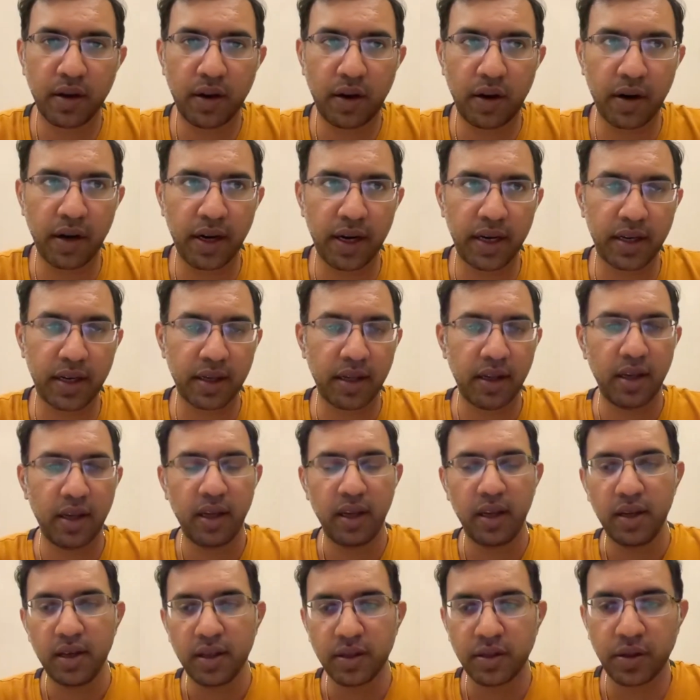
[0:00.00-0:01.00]
All right,
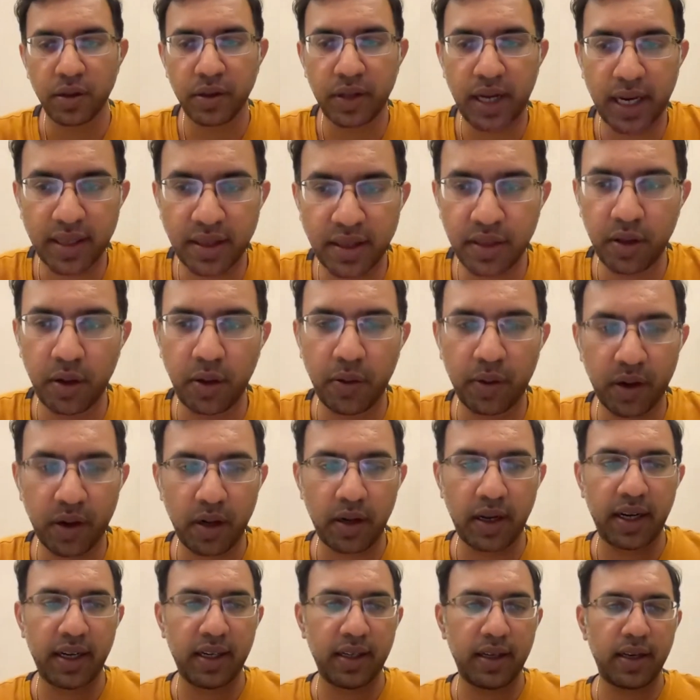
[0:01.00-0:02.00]
so that's the
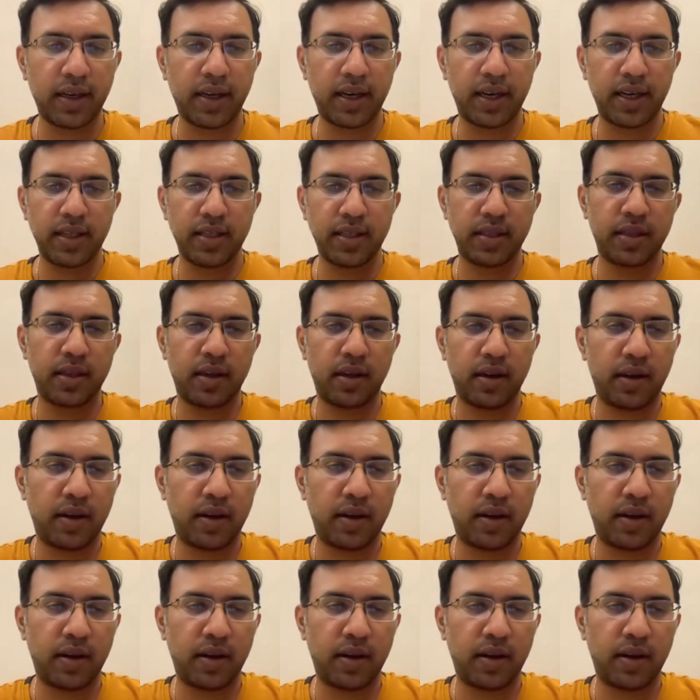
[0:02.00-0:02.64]
overall idea, guys.